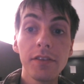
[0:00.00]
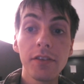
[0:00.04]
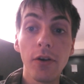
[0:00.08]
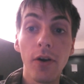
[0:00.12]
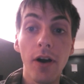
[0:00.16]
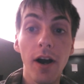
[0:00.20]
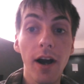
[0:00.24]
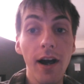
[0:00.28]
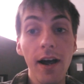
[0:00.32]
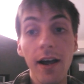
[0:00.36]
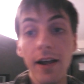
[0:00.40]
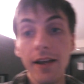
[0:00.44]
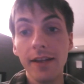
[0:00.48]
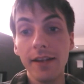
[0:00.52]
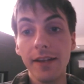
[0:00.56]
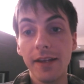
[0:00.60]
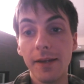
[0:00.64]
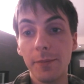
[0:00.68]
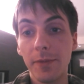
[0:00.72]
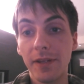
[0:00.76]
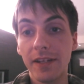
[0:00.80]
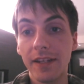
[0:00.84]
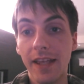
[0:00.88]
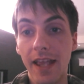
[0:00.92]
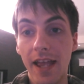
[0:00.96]
I
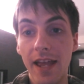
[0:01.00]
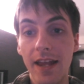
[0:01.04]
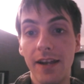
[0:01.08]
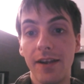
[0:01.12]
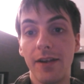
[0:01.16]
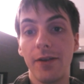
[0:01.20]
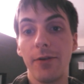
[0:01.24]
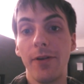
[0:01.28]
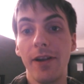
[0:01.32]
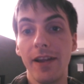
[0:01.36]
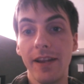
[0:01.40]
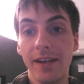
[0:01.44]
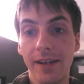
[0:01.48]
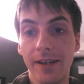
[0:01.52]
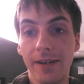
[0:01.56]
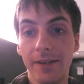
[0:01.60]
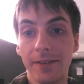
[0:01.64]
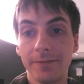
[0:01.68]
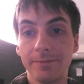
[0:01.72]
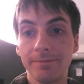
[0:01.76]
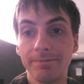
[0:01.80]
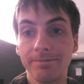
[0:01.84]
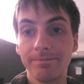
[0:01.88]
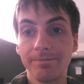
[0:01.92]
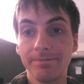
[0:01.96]
am in Canada right
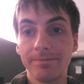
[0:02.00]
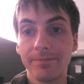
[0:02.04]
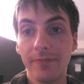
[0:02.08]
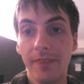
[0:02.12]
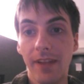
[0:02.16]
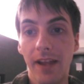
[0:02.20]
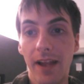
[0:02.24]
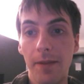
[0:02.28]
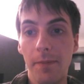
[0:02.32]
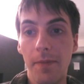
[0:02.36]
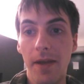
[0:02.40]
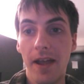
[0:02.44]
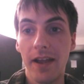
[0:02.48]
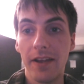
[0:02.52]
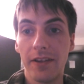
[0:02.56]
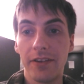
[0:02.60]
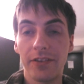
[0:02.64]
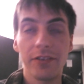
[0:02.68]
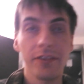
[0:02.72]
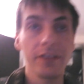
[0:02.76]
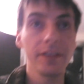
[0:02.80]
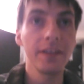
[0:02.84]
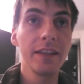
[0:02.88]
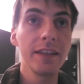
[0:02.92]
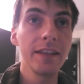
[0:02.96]
now. I'm
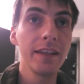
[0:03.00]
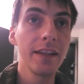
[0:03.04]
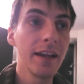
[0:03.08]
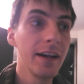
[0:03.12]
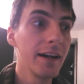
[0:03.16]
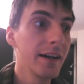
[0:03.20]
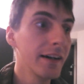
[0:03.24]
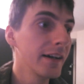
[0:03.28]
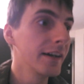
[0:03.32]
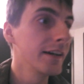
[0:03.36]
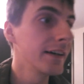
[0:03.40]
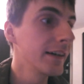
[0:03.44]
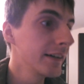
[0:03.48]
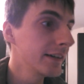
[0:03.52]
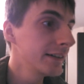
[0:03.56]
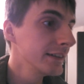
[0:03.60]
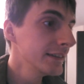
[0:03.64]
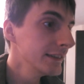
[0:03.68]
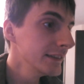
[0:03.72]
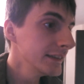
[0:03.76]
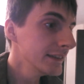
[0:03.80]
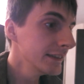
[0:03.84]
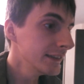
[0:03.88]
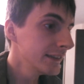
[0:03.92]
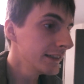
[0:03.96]
actually uh,
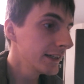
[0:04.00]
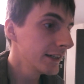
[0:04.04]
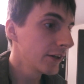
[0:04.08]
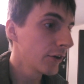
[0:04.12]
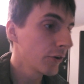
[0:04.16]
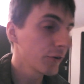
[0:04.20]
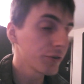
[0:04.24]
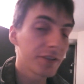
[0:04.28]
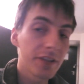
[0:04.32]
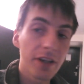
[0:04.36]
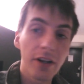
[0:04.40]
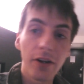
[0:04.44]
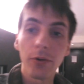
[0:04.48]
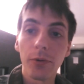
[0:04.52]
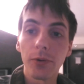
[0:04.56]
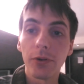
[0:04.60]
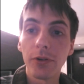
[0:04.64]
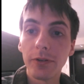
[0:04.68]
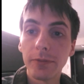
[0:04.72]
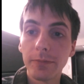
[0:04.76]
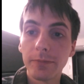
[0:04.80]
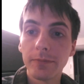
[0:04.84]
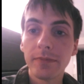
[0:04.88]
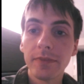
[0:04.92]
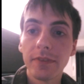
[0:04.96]
in a hotel
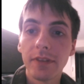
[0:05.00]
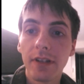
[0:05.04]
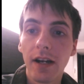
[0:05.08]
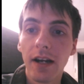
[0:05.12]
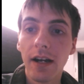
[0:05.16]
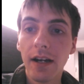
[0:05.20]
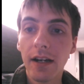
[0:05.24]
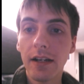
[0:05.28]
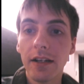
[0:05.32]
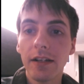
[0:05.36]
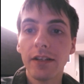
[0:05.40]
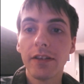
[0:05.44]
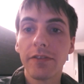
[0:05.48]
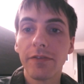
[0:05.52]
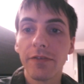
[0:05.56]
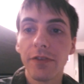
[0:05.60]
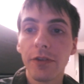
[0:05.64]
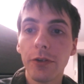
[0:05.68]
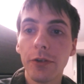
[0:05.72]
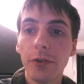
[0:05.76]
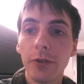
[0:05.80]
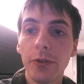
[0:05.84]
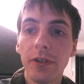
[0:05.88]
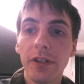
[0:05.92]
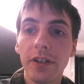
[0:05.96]
room. I
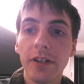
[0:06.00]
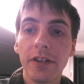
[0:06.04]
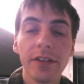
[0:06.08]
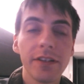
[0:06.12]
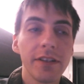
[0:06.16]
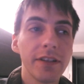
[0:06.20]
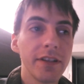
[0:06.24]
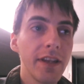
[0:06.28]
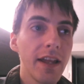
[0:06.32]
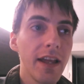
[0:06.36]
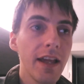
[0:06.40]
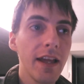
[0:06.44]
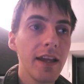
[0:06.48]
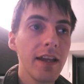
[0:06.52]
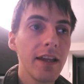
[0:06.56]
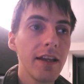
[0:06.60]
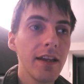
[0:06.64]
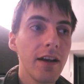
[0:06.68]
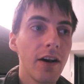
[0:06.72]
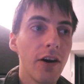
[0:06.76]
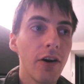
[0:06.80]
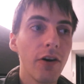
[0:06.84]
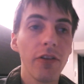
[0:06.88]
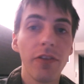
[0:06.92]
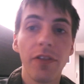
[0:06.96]
flew here today,
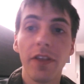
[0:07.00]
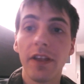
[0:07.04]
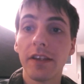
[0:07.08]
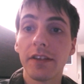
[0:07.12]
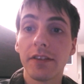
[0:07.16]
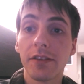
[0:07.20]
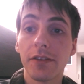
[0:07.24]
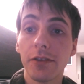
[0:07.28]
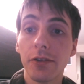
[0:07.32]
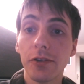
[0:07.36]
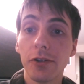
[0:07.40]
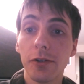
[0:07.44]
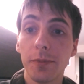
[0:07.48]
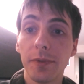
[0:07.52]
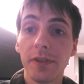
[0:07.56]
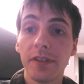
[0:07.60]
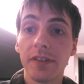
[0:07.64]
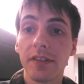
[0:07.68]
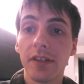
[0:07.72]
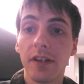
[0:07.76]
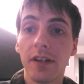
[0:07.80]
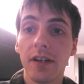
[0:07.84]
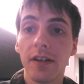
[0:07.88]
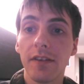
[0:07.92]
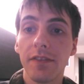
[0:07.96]
all thanks to
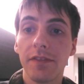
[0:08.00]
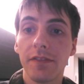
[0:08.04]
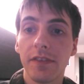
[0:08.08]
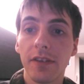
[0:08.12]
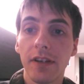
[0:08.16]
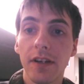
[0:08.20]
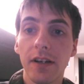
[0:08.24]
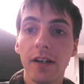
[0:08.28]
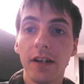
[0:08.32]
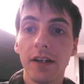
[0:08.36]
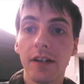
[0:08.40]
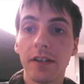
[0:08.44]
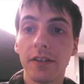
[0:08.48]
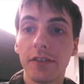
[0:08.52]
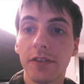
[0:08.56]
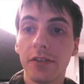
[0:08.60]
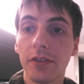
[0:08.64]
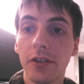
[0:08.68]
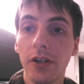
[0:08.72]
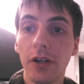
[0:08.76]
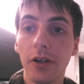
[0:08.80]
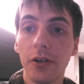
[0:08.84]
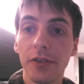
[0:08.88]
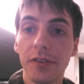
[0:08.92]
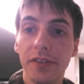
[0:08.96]
Ubisoft, uh, to
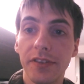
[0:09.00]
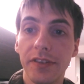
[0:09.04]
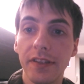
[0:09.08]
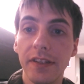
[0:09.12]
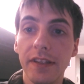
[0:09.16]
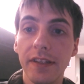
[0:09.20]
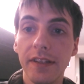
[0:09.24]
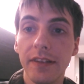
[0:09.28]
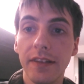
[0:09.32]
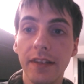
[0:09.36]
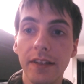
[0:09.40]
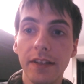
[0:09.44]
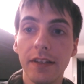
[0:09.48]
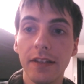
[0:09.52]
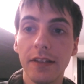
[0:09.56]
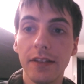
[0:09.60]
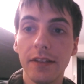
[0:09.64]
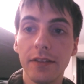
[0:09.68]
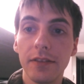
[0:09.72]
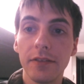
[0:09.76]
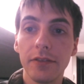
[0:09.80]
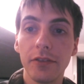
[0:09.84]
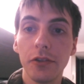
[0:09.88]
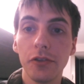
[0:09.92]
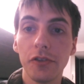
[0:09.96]
go see
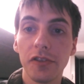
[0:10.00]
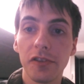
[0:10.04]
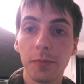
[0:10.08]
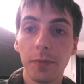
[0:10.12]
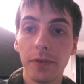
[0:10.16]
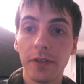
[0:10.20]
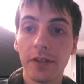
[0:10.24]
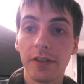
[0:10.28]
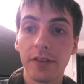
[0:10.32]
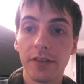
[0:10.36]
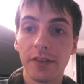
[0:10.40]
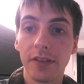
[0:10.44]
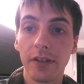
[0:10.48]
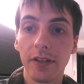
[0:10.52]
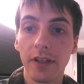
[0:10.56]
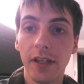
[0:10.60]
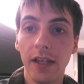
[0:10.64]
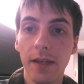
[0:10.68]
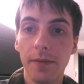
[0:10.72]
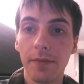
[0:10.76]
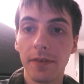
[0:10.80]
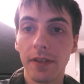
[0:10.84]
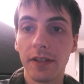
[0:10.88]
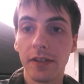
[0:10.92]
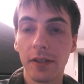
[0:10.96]
the new Splinter Cell
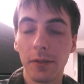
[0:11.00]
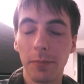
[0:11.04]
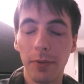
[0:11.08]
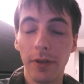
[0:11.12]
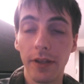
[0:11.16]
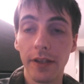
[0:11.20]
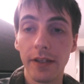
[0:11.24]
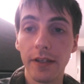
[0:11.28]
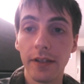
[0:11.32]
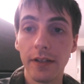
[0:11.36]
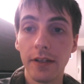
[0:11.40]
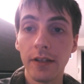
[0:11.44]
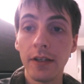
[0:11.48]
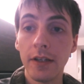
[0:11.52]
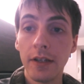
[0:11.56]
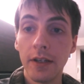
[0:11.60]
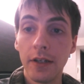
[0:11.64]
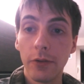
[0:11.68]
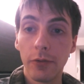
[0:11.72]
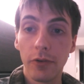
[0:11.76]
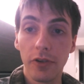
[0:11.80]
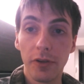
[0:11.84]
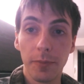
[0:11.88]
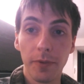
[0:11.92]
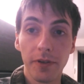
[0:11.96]
game and get to play it
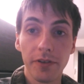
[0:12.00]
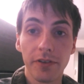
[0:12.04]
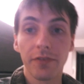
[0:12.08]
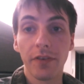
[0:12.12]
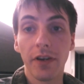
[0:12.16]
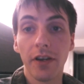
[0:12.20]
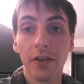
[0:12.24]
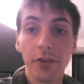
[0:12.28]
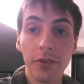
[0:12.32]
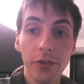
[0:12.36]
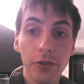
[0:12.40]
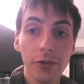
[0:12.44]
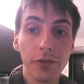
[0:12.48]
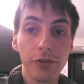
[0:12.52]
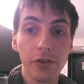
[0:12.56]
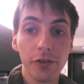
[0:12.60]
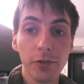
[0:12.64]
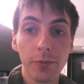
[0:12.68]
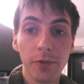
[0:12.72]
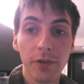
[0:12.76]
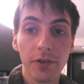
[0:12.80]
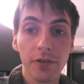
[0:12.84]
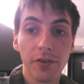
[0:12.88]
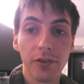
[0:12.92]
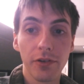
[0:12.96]
with a bunch of other
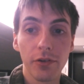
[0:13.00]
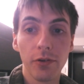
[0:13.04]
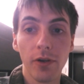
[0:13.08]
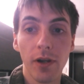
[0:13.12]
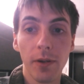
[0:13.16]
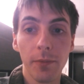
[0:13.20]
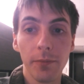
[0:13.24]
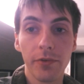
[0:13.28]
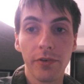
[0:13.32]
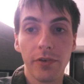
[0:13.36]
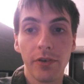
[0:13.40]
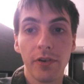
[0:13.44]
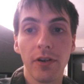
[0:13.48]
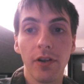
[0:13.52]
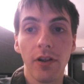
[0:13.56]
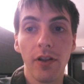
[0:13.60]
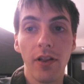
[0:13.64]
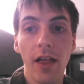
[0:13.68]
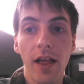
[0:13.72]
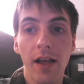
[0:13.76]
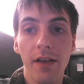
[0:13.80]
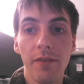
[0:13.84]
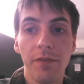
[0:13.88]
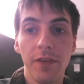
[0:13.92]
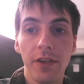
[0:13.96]
YouTubers who I'm sure I'll
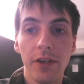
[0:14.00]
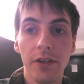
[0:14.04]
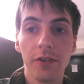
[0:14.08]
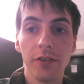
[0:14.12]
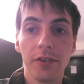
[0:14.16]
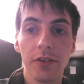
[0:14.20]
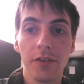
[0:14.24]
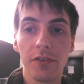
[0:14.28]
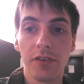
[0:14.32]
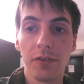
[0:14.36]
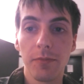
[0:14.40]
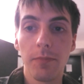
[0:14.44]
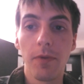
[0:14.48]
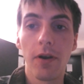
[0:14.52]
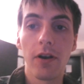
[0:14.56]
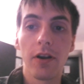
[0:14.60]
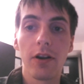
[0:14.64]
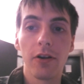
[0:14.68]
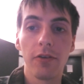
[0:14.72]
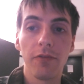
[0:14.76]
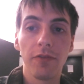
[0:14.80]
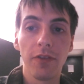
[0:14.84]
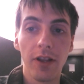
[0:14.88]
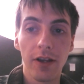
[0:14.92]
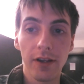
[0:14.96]
have videos of
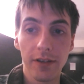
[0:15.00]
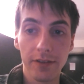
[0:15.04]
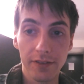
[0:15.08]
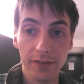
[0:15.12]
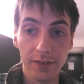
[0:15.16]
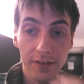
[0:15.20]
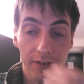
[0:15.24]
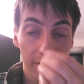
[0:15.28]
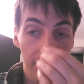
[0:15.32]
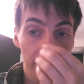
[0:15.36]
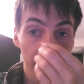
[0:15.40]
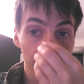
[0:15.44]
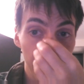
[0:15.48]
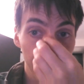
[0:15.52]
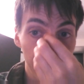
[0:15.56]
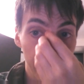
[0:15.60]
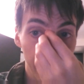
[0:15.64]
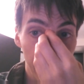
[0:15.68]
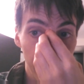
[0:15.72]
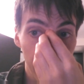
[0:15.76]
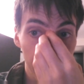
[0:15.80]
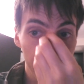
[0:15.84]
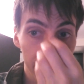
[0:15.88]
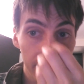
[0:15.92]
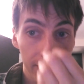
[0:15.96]
tomorrow, vlogs and stuff like
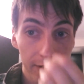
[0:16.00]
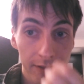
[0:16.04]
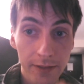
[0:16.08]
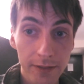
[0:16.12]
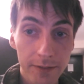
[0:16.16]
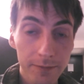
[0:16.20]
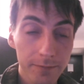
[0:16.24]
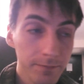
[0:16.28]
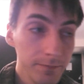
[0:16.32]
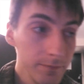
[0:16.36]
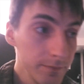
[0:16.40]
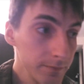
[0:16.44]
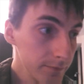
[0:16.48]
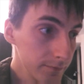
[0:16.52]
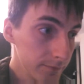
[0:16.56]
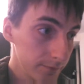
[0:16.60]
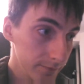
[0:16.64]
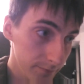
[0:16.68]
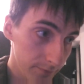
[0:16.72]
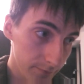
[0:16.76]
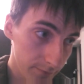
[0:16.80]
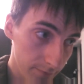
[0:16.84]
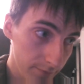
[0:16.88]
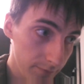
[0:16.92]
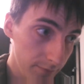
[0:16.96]
that.
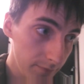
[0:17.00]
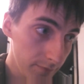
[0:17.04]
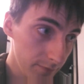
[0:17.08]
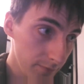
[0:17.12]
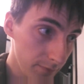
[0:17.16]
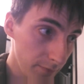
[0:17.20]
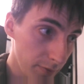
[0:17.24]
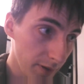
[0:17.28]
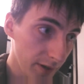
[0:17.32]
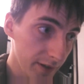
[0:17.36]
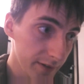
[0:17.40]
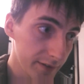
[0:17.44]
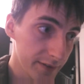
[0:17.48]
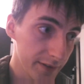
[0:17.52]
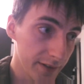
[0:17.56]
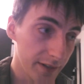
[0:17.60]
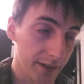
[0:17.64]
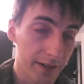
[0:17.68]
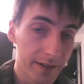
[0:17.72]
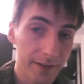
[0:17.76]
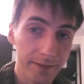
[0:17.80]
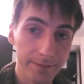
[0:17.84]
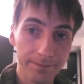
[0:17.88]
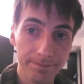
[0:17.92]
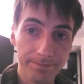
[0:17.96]
But,
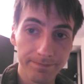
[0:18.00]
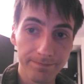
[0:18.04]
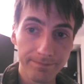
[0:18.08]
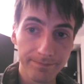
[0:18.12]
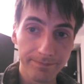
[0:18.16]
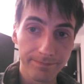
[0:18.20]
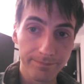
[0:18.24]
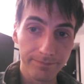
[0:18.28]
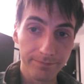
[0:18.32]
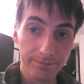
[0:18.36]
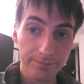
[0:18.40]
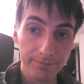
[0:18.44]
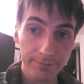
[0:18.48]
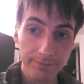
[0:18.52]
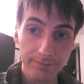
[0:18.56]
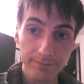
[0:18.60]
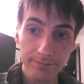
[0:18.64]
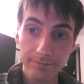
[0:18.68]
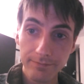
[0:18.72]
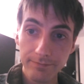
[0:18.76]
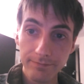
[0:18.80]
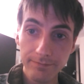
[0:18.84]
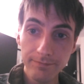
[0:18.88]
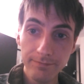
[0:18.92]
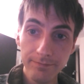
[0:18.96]
um,
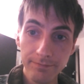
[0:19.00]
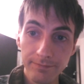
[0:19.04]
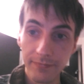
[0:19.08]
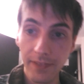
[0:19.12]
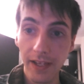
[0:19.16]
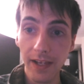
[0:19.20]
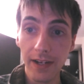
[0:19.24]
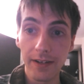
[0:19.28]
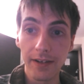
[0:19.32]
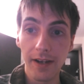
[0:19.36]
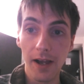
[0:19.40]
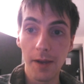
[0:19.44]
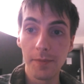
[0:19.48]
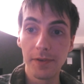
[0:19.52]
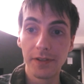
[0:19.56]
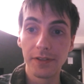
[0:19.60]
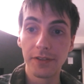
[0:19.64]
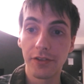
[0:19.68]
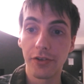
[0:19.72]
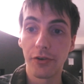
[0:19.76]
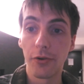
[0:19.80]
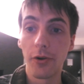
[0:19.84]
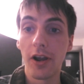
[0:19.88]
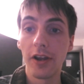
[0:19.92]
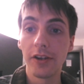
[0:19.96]
yeah, I'm in
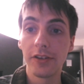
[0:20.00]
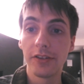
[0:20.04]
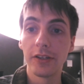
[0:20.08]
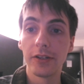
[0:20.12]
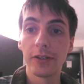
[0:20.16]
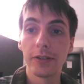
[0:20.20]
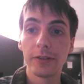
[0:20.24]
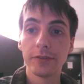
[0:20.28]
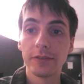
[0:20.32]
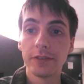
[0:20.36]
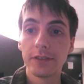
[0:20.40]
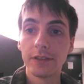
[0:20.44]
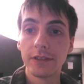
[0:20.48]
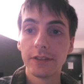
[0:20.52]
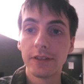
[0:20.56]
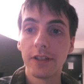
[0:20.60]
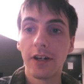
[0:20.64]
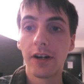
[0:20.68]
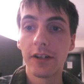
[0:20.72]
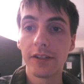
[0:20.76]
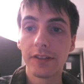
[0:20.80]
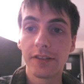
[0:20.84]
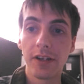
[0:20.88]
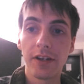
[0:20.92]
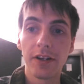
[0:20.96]
Toronto,
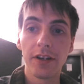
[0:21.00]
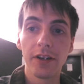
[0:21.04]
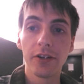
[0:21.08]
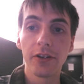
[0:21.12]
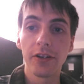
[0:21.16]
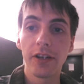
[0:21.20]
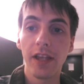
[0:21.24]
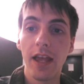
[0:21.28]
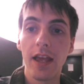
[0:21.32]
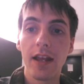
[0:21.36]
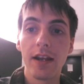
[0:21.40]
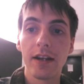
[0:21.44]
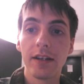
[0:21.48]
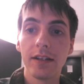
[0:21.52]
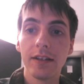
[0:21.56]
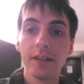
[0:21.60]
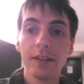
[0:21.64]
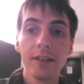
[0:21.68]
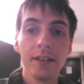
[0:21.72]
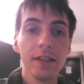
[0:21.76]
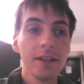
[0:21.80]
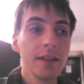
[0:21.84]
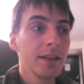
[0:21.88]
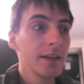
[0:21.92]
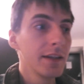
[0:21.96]
Ontario, Canada
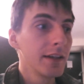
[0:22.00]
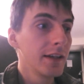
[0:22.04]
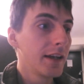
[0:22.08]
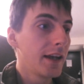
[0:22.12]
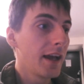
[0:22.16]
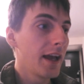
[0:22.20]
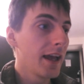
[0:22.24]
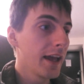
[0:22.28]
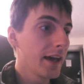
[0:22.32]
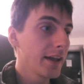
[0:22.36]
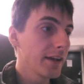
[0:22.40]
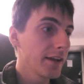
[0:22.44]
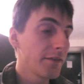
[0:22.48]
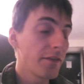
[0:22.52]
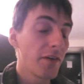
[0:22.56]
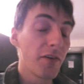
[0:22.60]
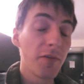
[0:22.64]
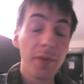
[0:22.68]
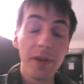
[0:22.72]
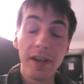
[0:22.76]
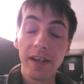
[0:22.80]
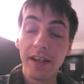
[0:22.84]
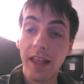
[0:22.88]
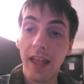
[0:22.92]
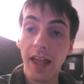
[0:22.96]
and I've never
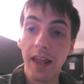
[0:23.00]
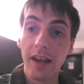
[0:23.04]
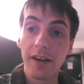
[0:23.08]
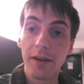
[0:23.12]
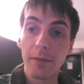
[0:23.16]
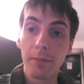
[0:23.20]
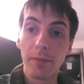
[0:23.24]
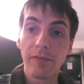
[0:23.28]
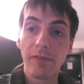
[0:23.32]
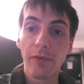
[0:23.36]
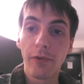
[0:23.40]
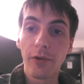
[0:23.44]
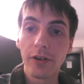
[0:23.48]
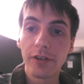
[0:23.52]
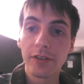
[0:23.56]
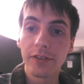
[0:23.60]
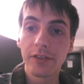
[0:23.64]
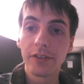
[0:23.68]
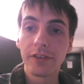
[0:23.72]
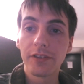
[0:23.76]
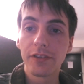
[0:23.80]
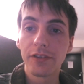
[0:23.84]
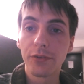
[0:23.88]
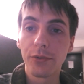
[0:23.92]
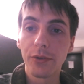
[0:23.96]
been to Canada before,
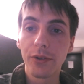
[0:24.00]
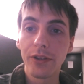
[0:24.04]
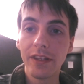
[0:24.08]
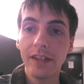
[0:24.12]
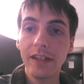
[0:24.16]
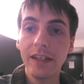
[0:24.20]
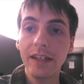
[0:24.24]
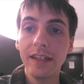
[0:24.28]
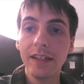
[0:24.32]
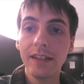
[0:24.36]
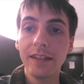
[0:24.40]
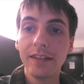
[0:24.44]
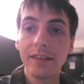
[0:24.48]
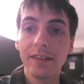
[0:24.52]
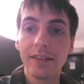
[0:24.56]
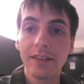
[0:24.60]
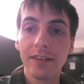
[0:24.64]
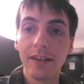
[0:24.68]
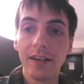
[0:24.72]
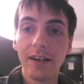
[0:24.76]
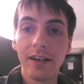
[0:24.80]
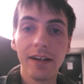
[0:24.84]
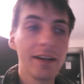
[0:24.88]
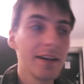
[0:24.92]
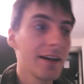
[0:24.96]
so this is really neat.
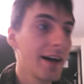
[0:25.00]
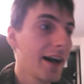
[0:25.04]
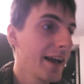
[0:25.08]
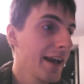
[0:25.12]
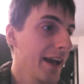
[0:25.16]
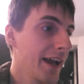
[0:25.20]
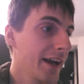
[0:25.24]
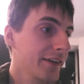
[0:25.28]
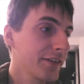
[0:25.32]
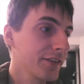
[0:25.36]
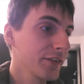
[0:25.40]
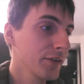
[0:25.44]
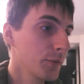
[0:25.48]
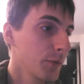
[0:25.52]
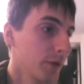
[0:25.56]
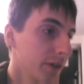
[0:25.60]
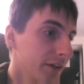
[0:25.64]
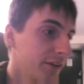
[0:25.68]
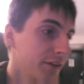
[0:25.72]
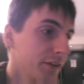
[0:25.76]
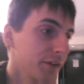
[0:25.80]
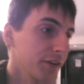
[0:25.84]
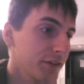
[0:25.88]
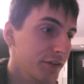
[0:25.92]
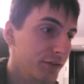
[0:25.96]
Uh, I actually
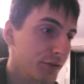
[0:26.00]
went to the